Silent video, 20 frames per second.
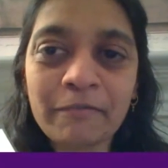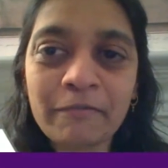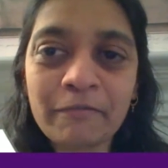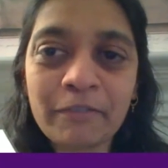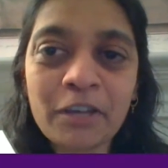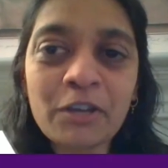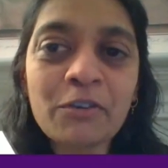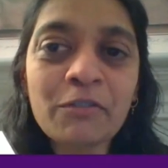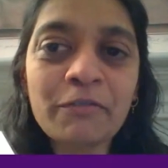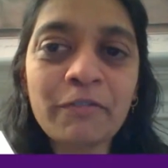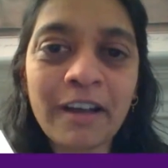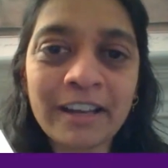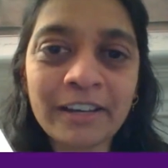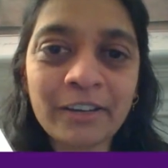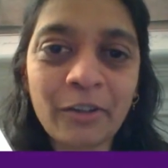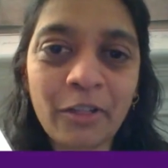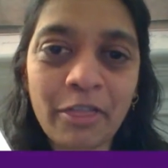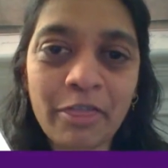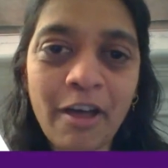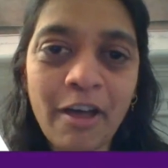few
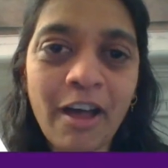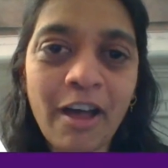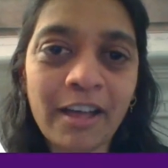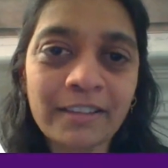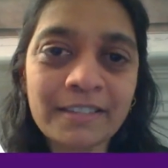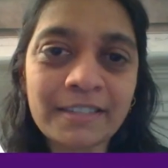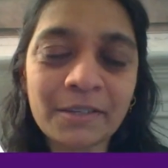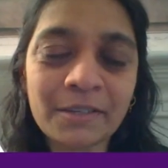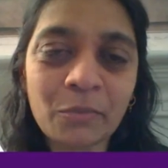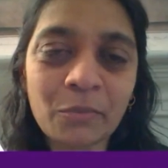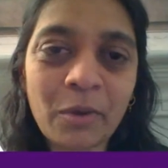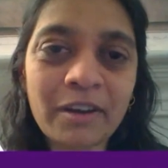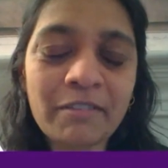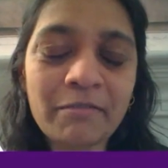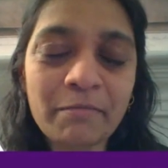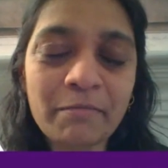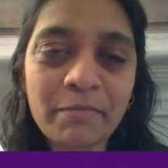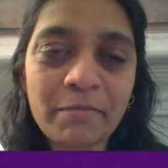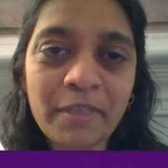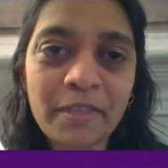final thoughts, and one
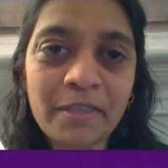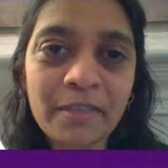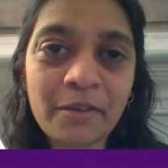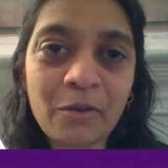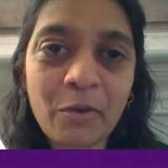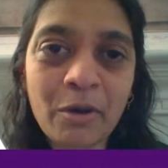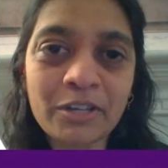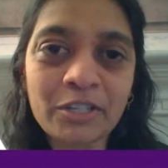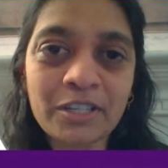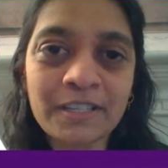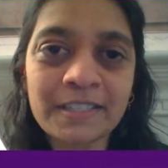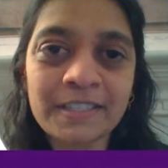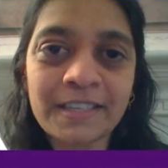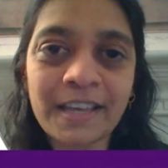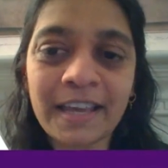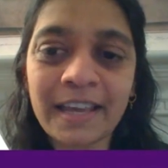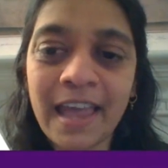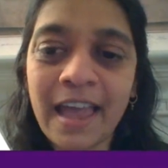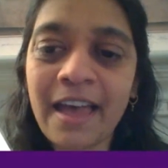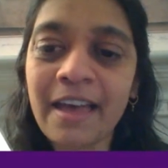of the questions
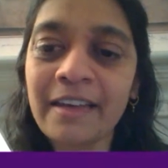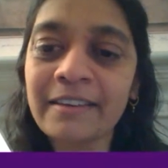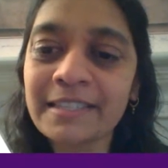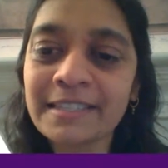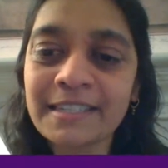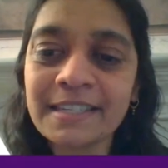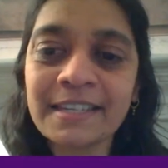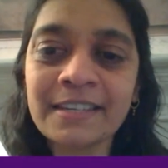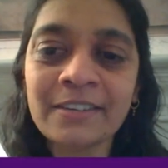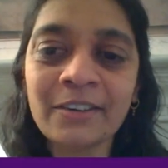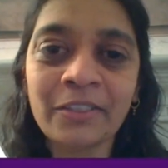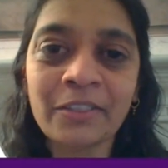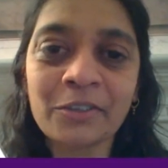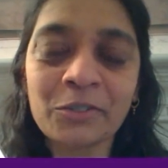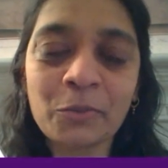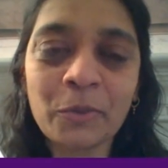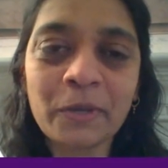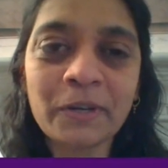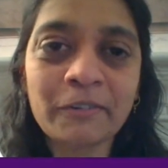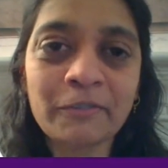I had seen on the
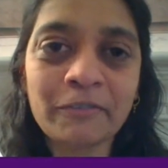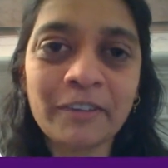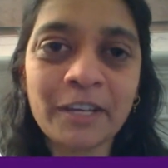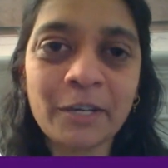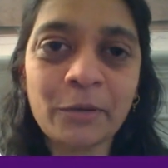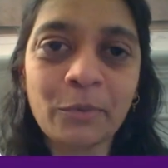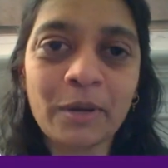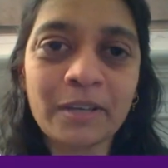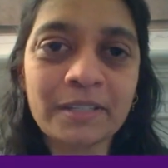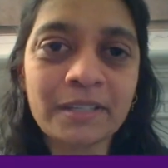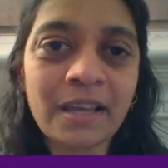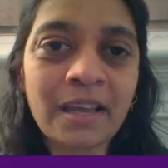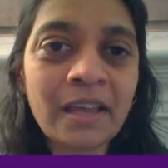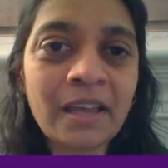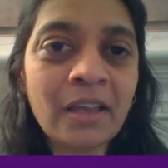Twitter feed was,